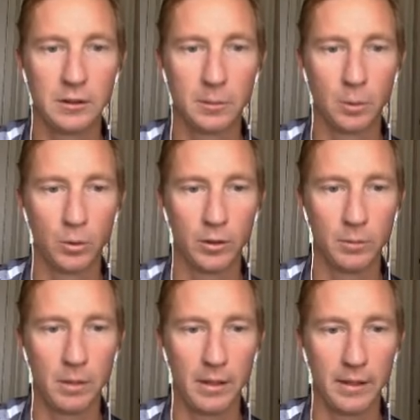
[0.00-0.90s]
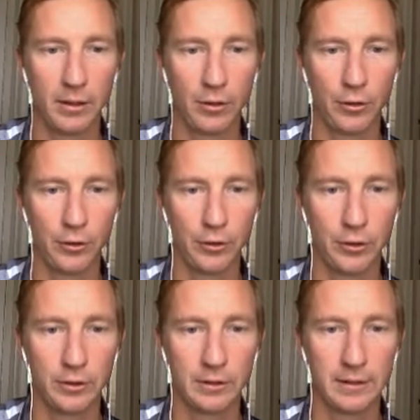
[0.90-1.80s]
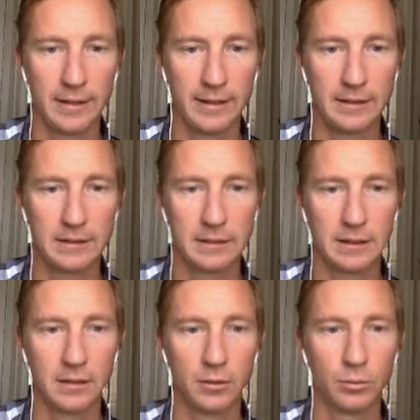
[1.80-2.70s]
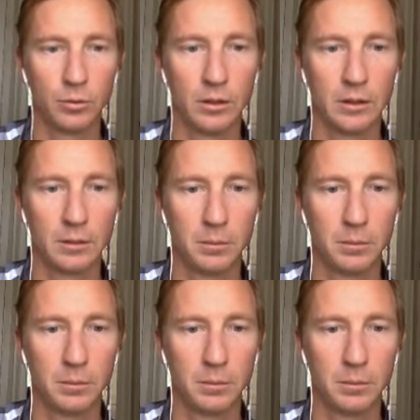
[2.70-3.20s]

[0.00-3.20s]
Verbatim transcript: supported by a third, the knights and the rook,